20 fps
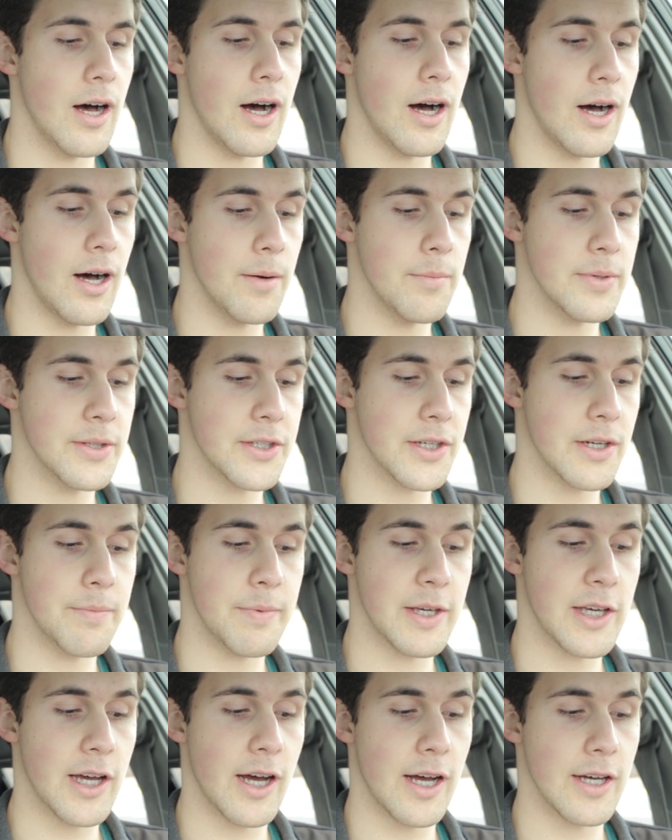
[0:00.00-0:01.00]
It's gonna
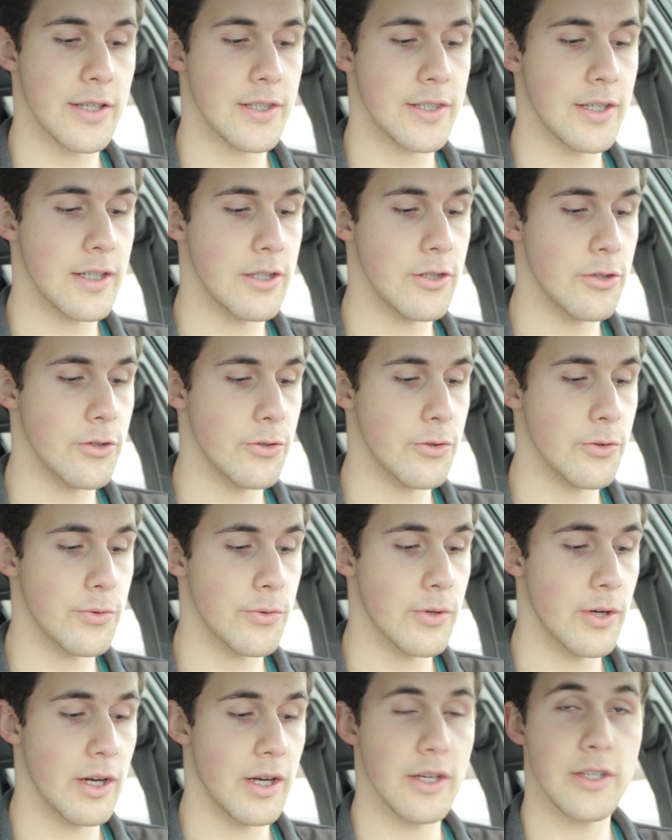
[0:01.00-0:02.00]
be costing
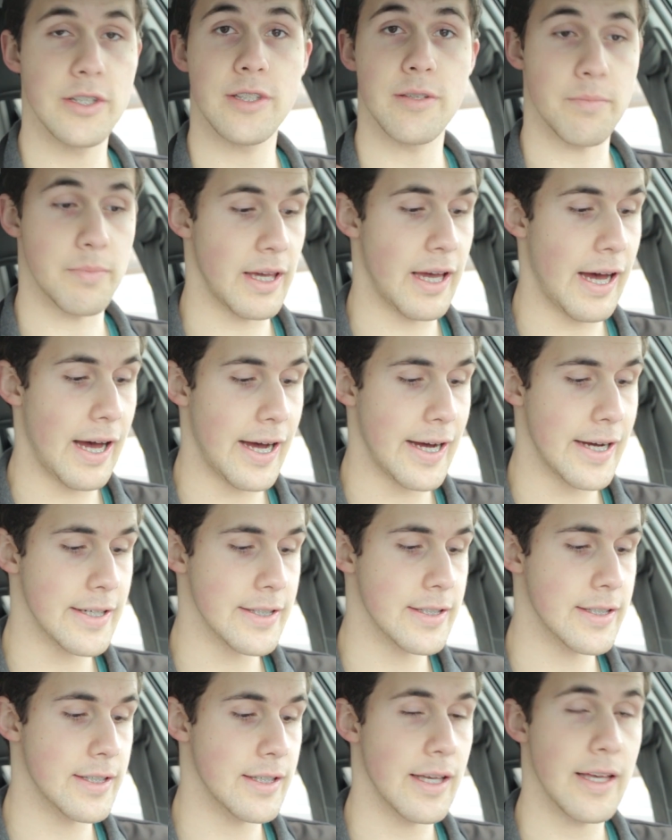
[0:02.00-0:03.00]
you some
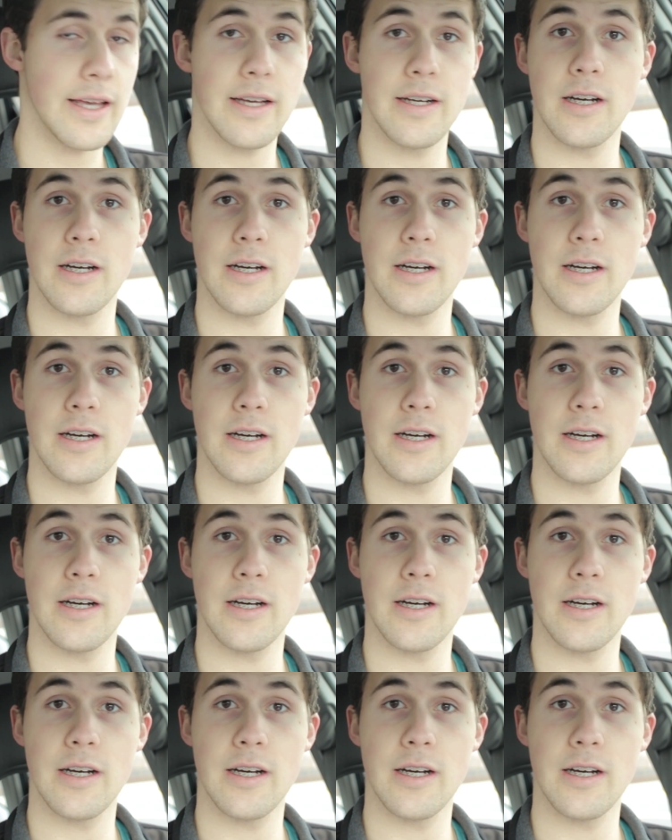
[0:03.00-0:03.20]
gas,